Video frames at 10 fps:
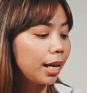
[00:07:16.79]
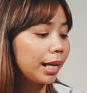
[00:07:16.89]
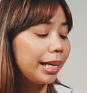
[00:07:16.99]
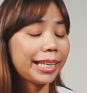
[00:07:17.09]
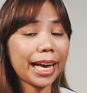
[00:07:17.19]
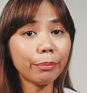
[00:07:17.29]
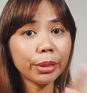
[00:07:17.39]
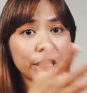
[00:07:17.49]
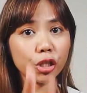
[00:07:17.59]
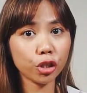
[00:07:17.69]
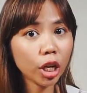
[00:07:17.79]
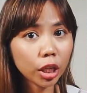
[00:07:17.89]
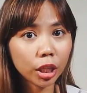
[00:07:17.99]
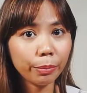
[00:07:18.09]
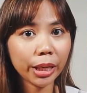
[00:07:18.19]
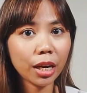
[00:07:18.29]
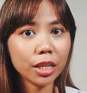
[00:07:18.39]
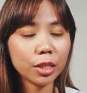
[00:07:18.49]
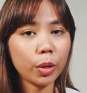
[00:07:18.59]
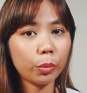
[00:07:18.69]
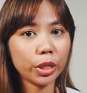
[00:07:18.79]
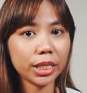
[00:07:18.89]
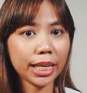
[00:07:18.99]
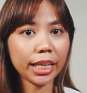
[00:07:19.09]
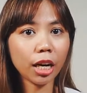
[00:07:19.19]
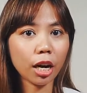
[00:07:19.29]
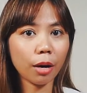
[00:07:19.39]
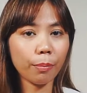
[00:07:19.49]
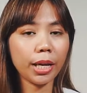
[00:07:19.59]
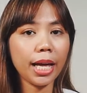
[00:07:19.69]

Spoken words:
it can be a struggle because when we're standing up